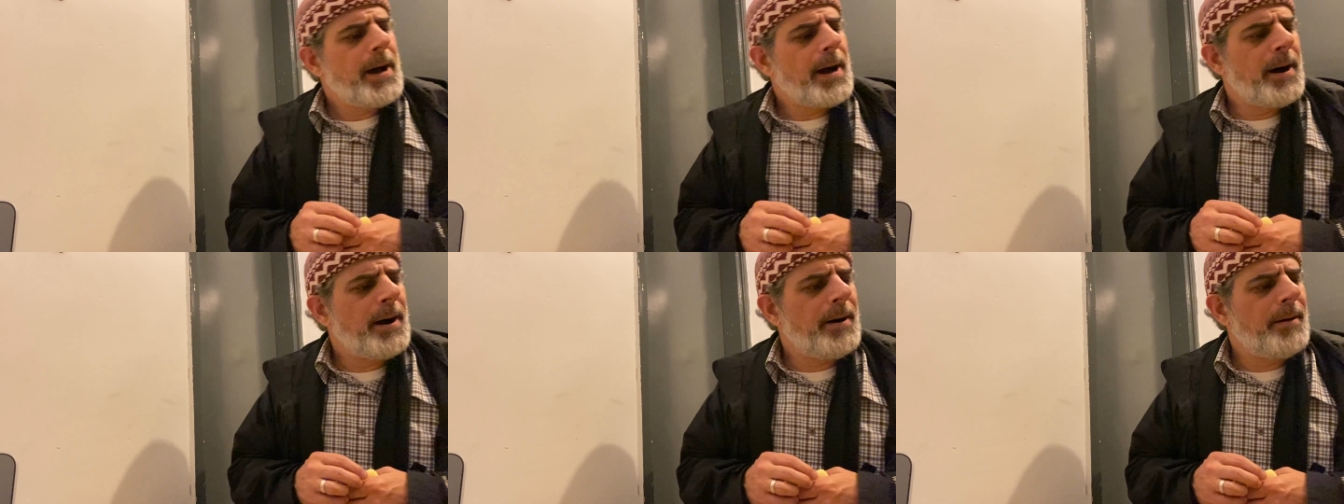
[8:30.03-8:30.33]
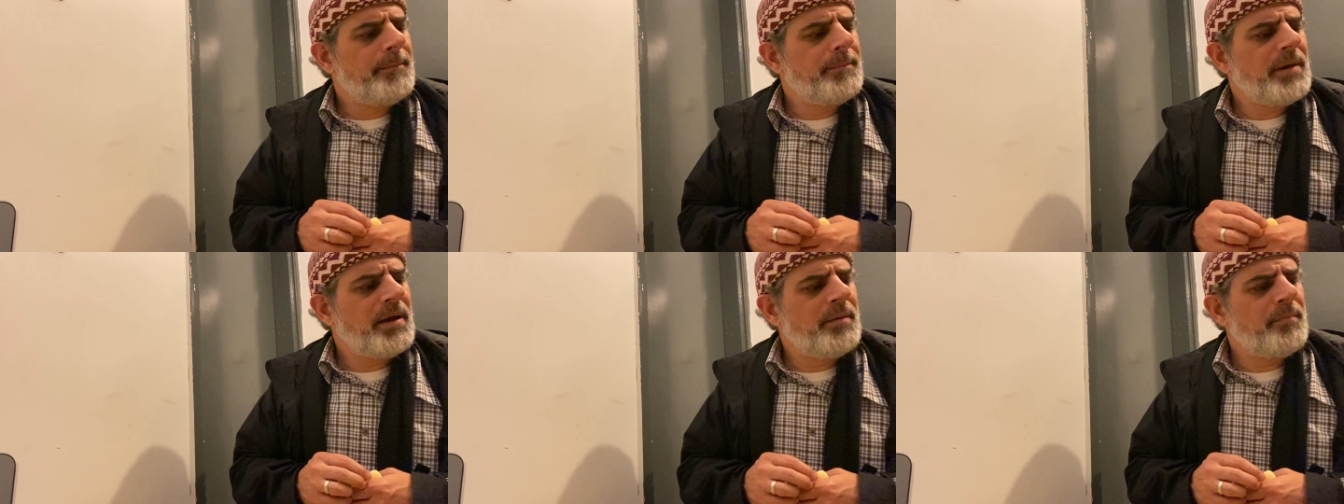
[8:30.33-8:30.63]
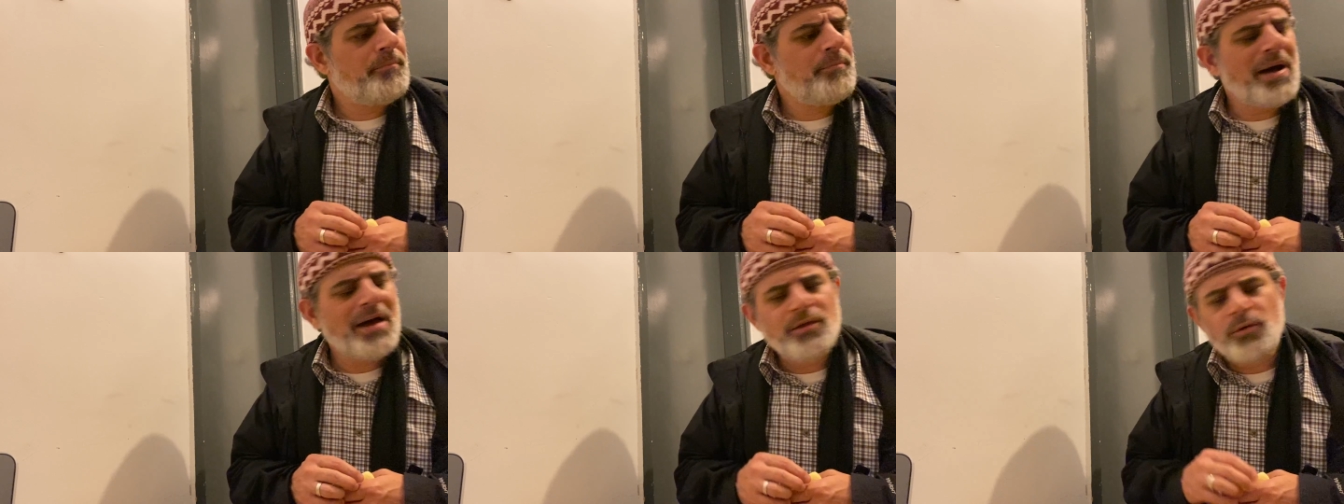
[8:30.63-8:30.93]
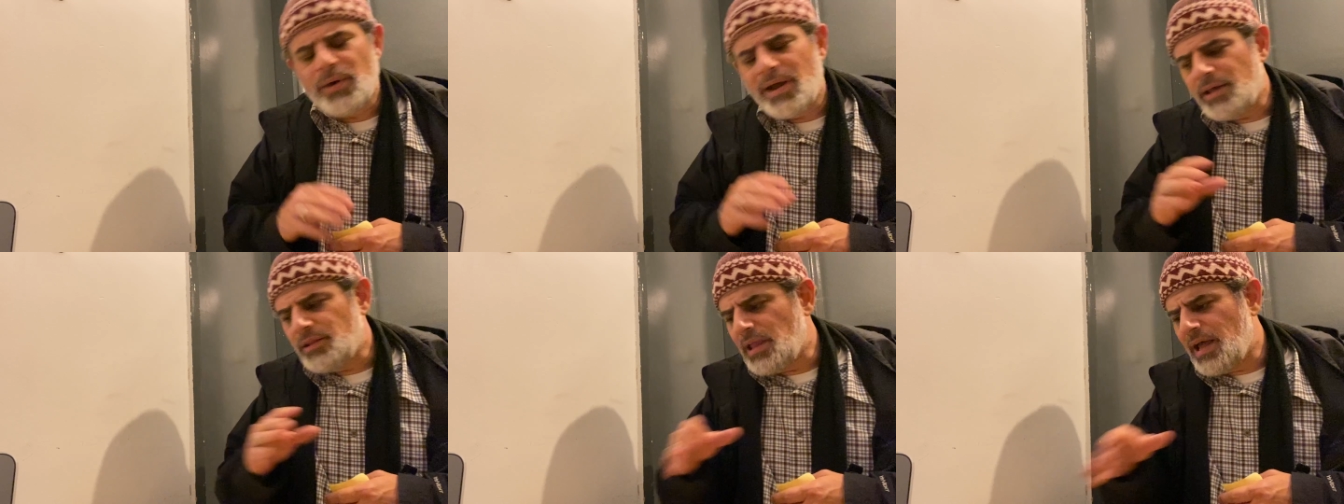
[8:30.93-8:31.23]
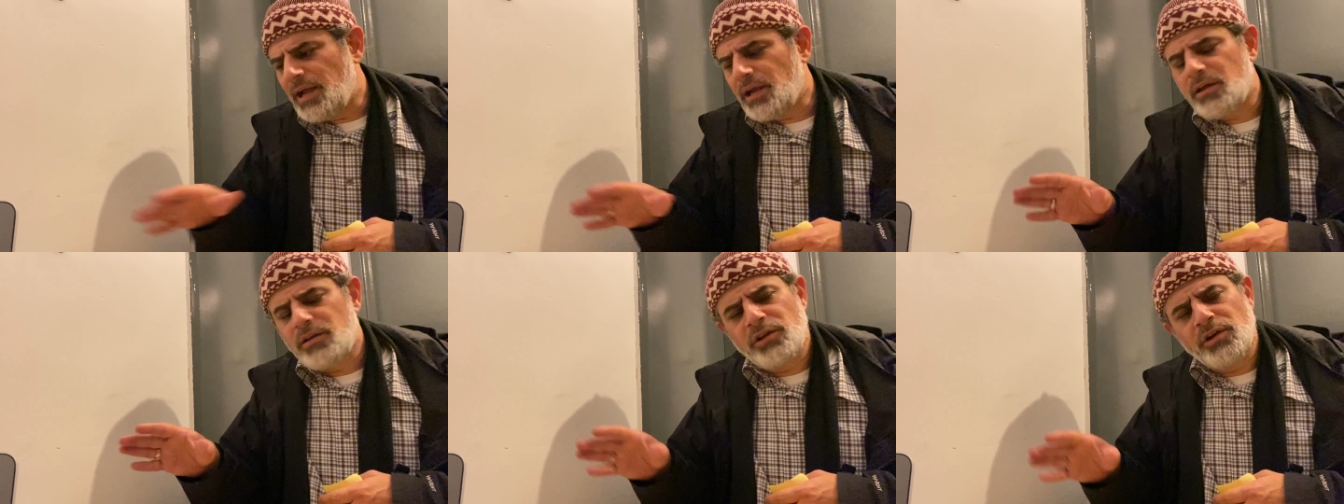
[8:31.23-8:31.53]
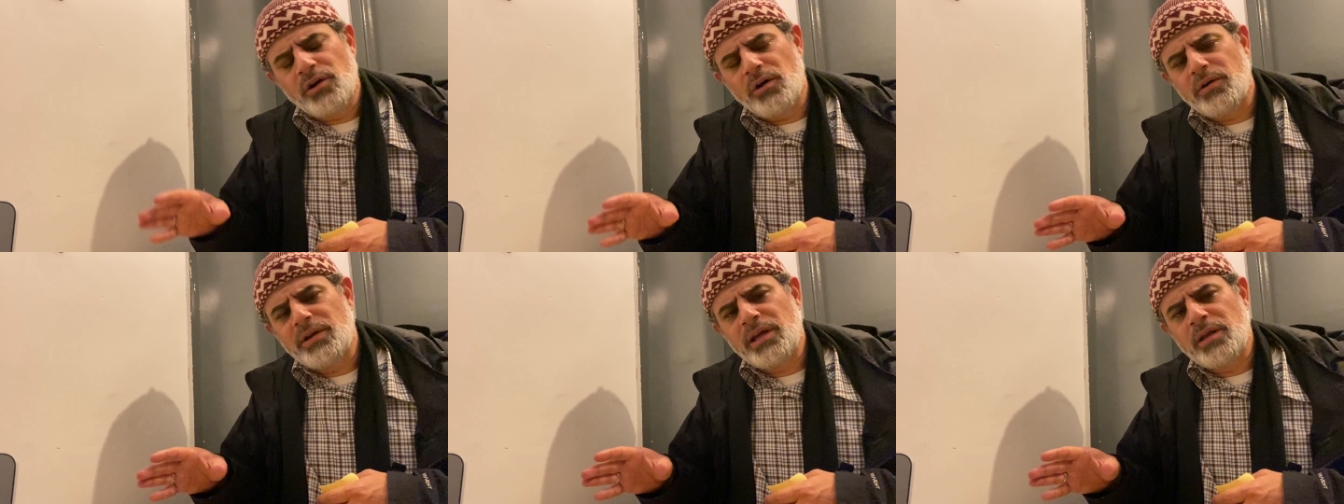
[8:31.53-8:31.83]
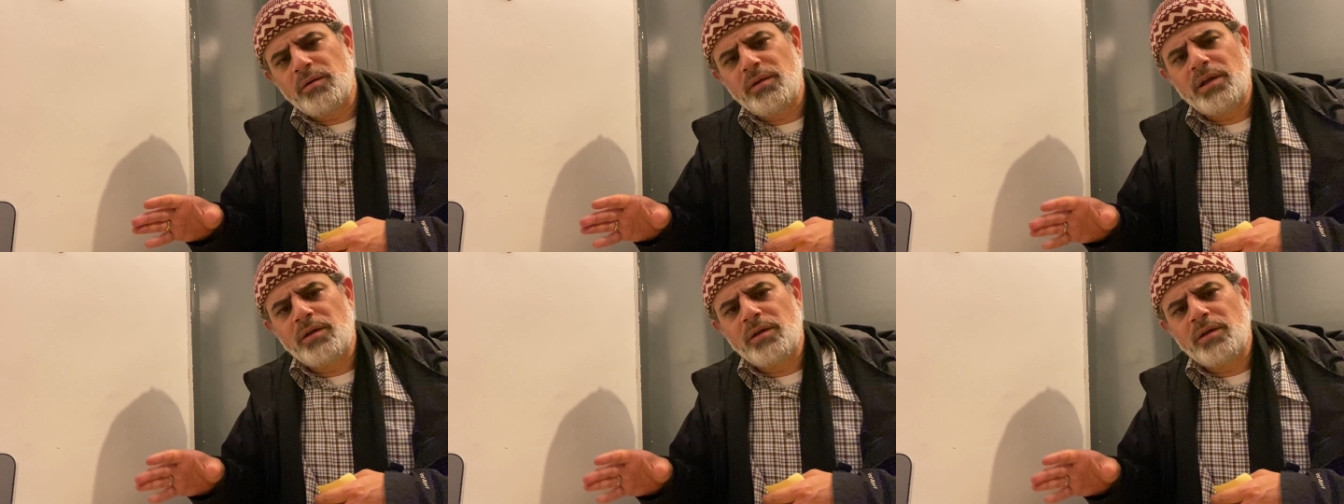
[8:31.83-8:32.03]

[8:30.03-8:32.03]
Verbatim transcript: Um, and by the way, like, you know, in,